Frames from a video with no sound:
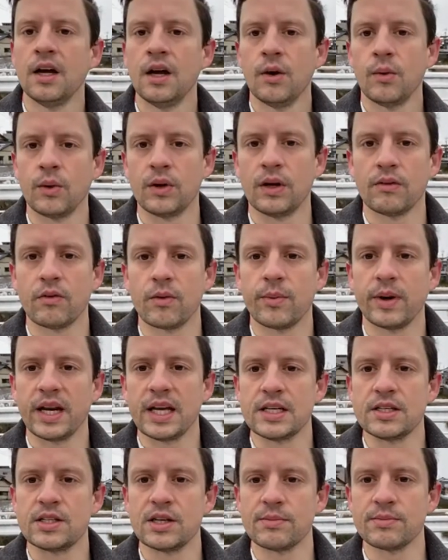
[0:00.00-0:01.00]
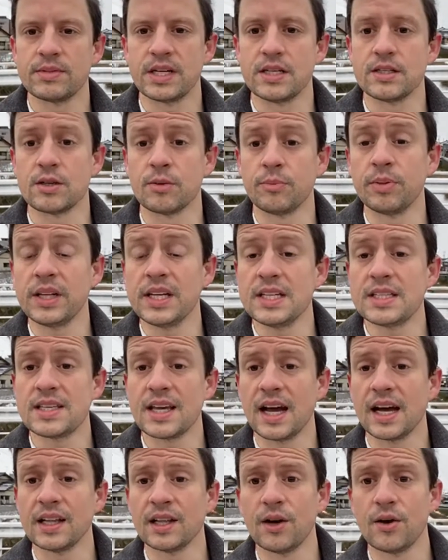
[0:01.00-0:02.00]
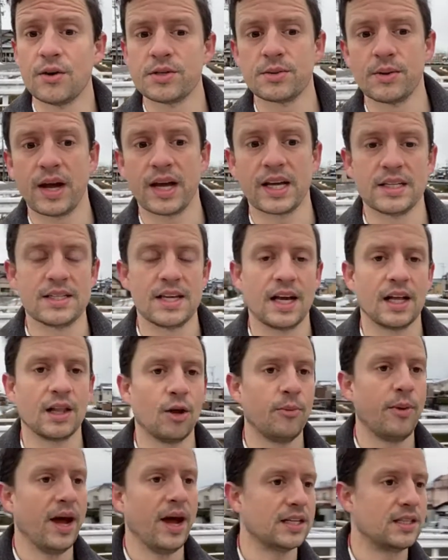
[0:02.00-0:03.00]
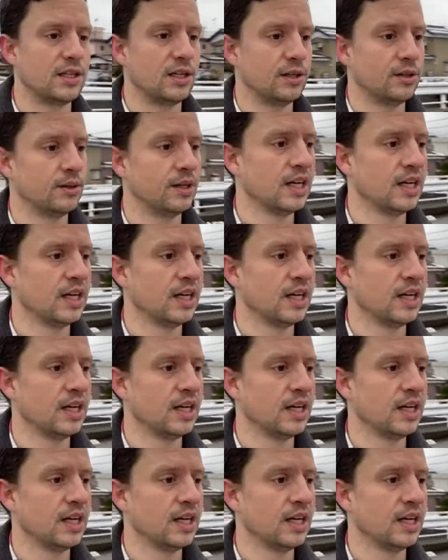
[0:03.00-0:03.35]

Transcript: when everybody has jumped in, so please say hello so I can say hello back to you.